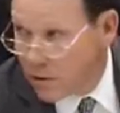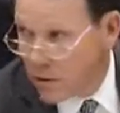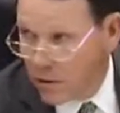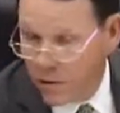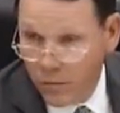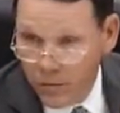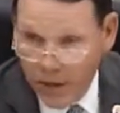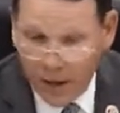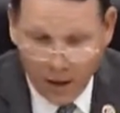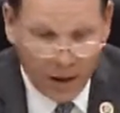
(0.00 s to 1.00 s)
And with
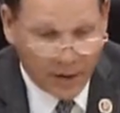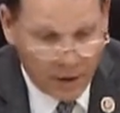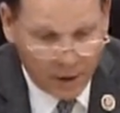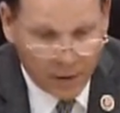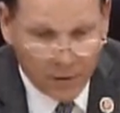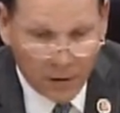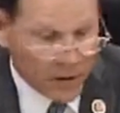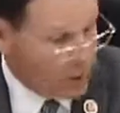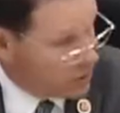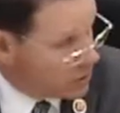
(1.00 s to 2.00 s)
that, I think
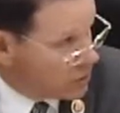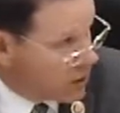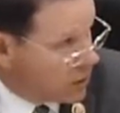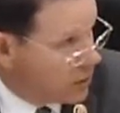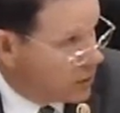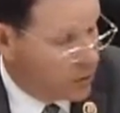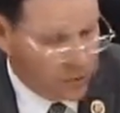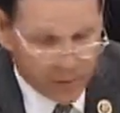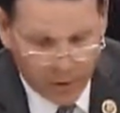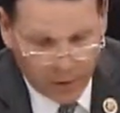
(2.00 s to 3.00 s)
what you're trying to do,
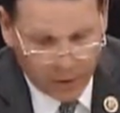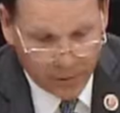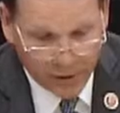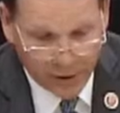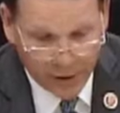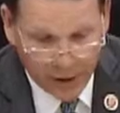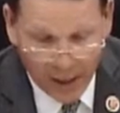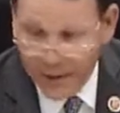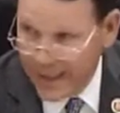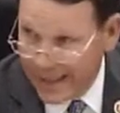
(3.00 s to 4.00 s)
Mr. Barber, is a good thing.
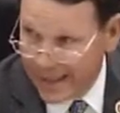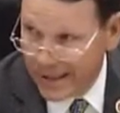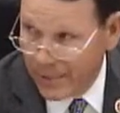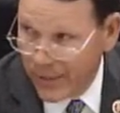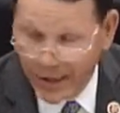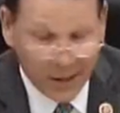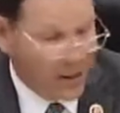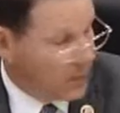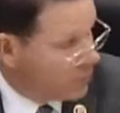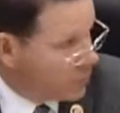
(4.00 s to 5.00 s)
I think anytime we can get
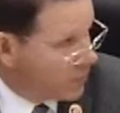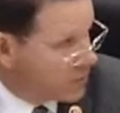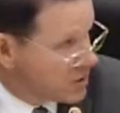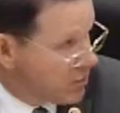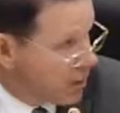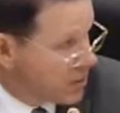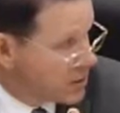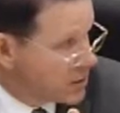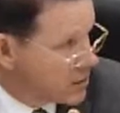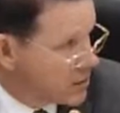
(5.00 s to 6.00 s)
input from small
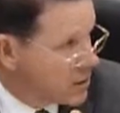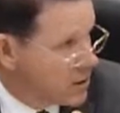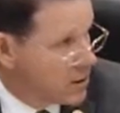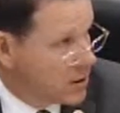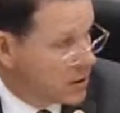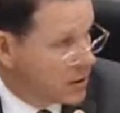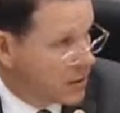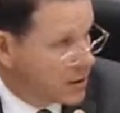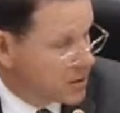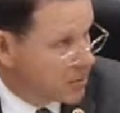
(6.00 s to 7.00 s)
businesses
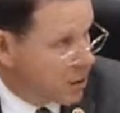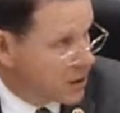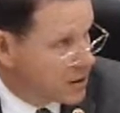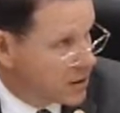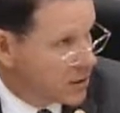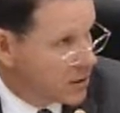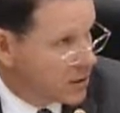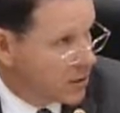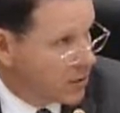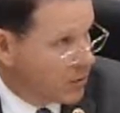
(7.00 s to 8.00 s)
in this process, it's
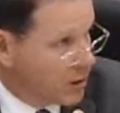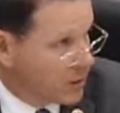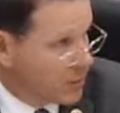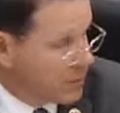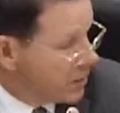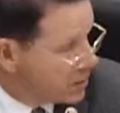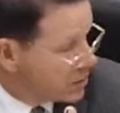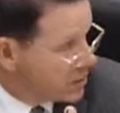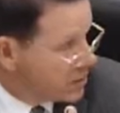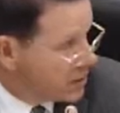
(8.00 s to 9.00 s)
going to do nothing but make
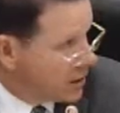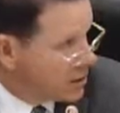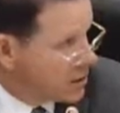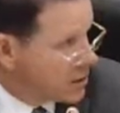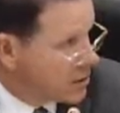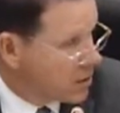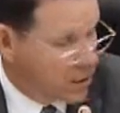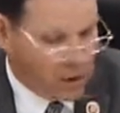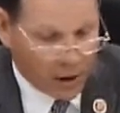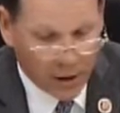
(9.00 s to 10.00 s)
sure these agencies
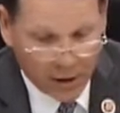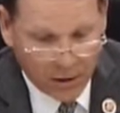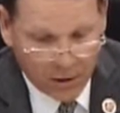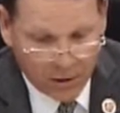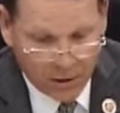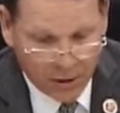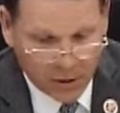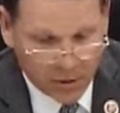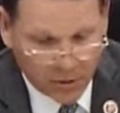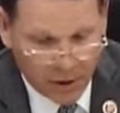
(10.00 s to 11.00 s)
are
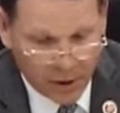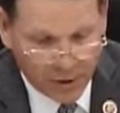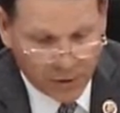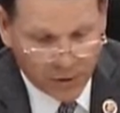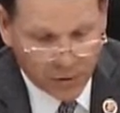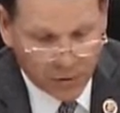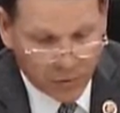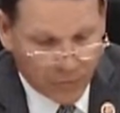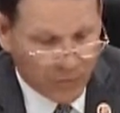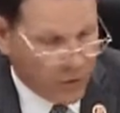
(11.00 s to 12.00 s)
trying to
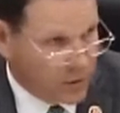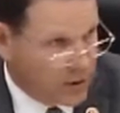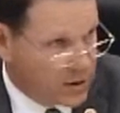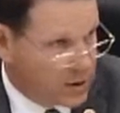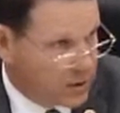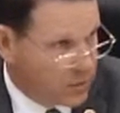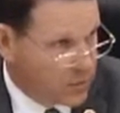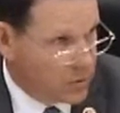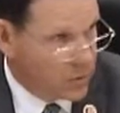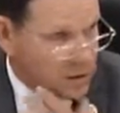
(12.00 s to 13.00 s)
review the existing
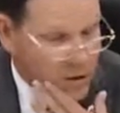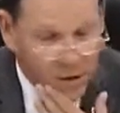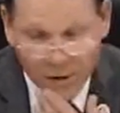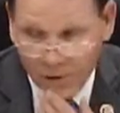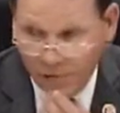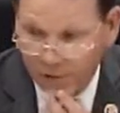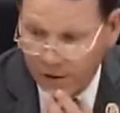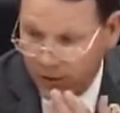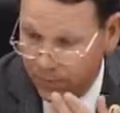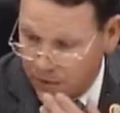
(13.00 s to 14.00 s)
rules that are
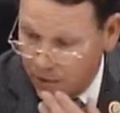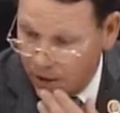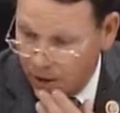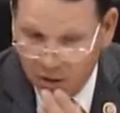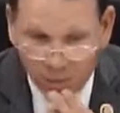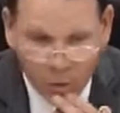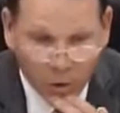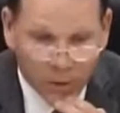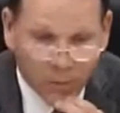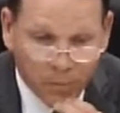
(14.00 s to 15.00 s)
affecting them. So I support it.